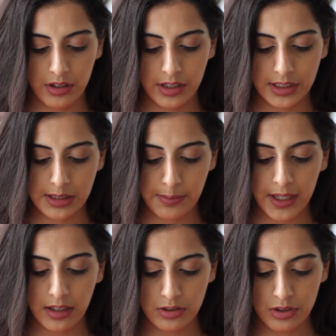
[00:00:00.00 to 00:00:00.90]

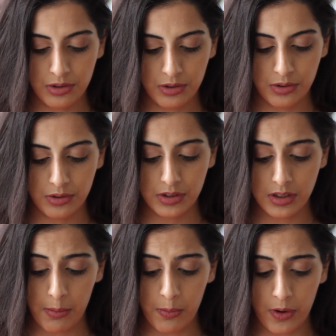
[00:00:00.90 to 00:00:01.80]
speak to
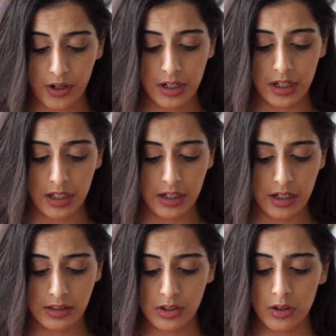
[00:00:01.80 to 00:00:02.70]
someone in
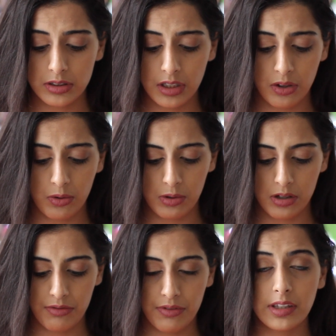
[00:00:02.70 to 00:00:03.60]
an assaulting or
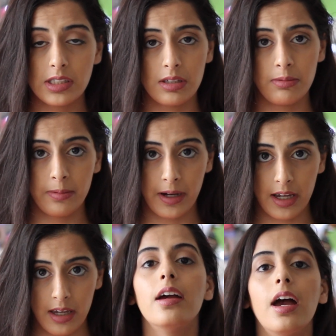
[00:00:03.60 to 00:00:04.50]
offensive way.